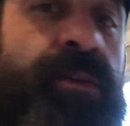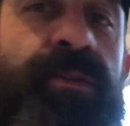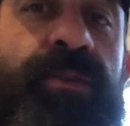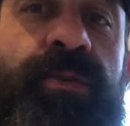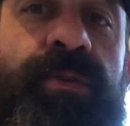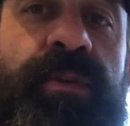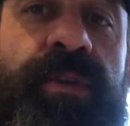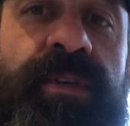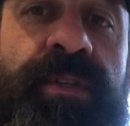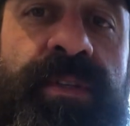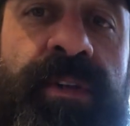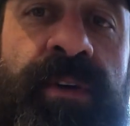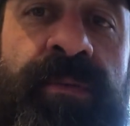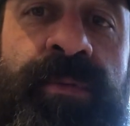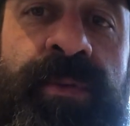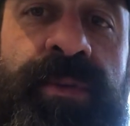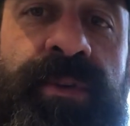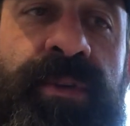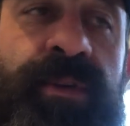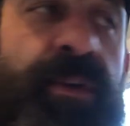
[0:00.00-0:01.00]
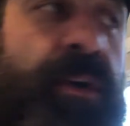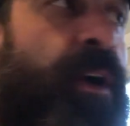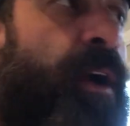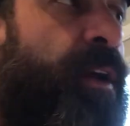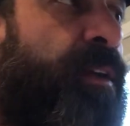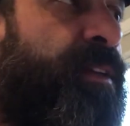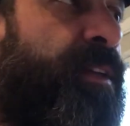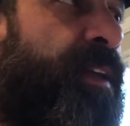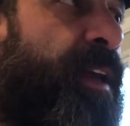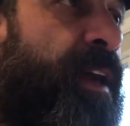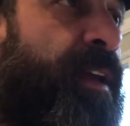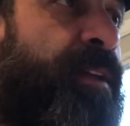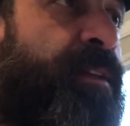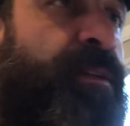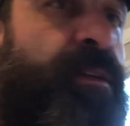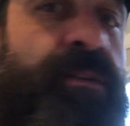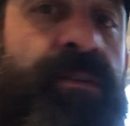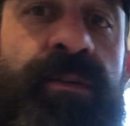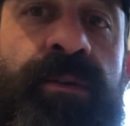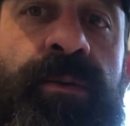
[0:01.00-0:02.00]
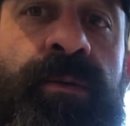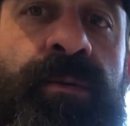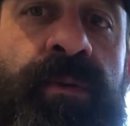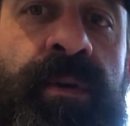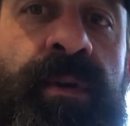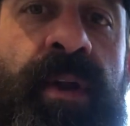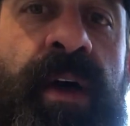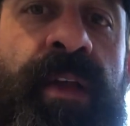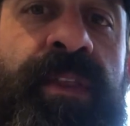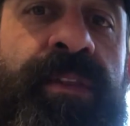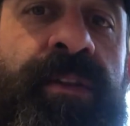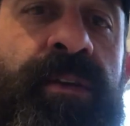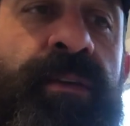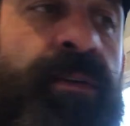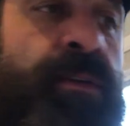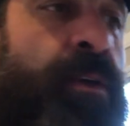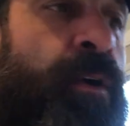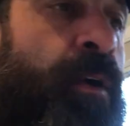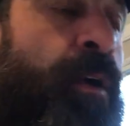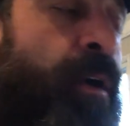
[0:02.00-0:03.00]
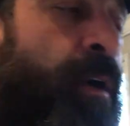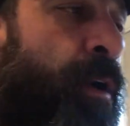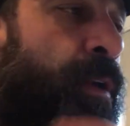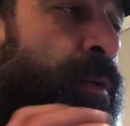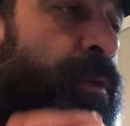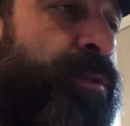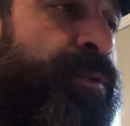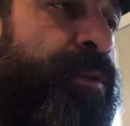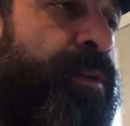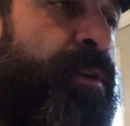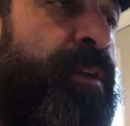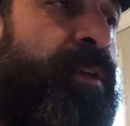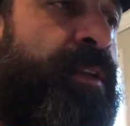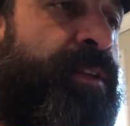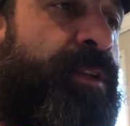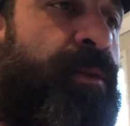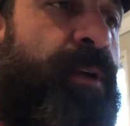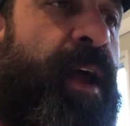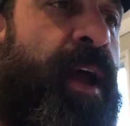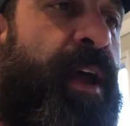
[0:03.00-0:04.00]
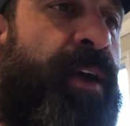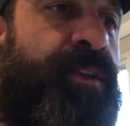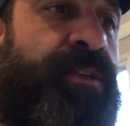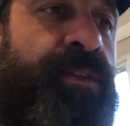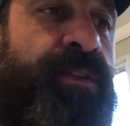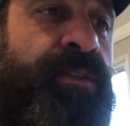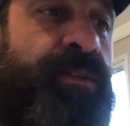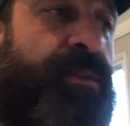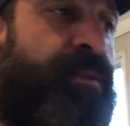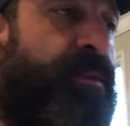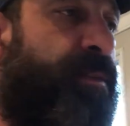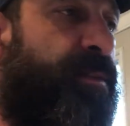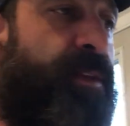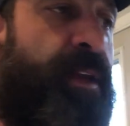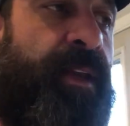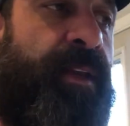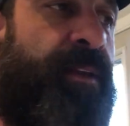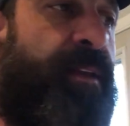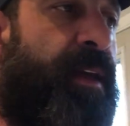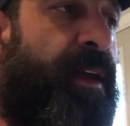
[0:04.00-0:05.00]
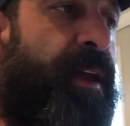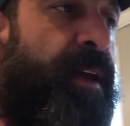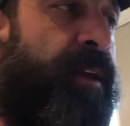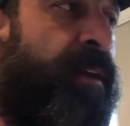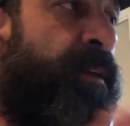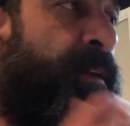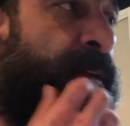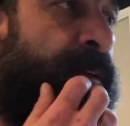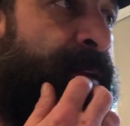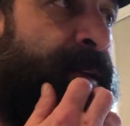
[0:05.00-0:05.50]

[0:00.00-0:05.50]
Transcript: you do this stuff with your dog to get it to do nothing. All those little interactions day to day